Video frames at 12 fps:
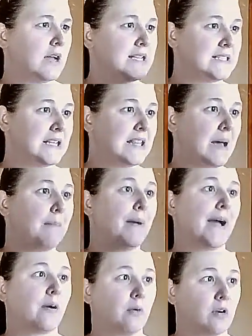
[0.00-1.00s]
Said that
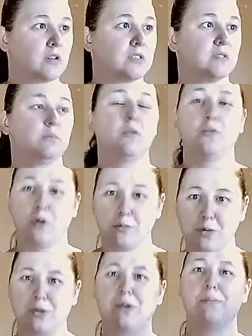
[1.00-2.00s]
backwards. Before
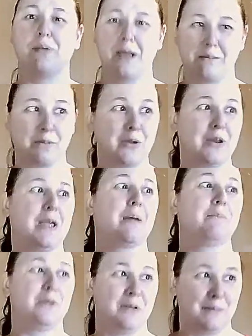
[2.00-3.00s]
Beauty, Blinding Beauty,
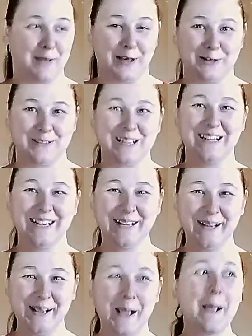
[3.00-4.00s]
and Beauty Beheld.
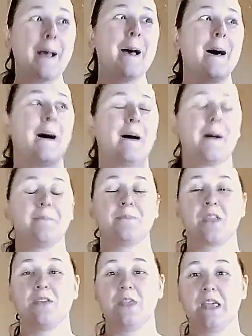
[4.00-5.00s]
um,
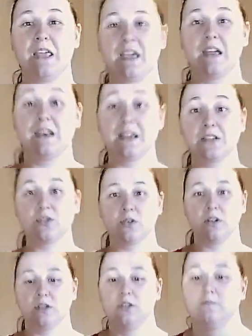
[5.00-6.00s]
the next
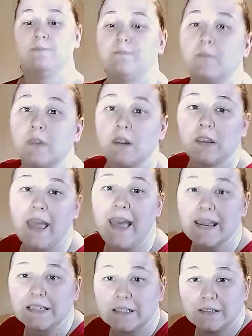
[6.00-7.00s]
trilogy...
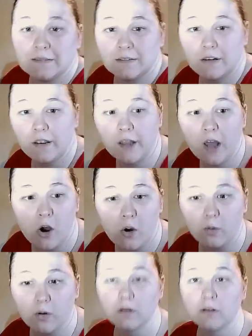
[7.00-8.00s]
Cat, go!
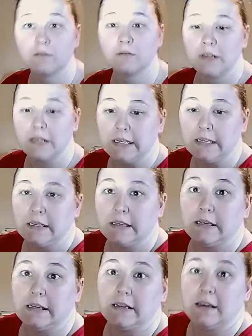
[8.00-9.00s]

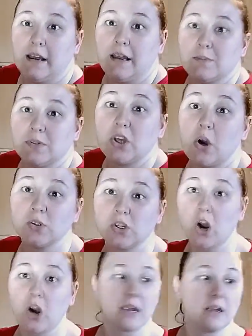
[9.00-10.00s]
I'm so
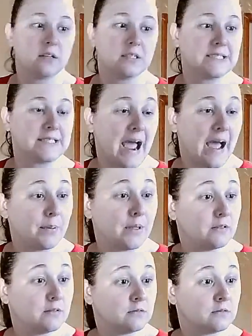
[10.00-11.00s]
sorry. Stop.
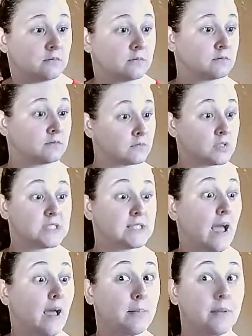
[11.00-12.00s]

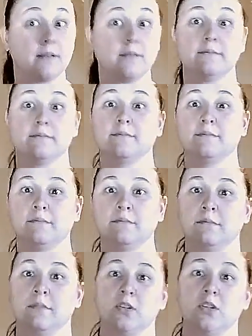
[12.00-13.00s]
Stop.
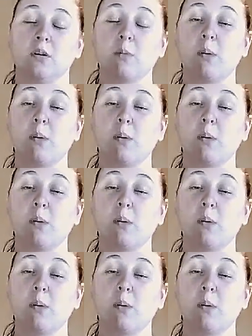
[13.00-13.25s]
She's on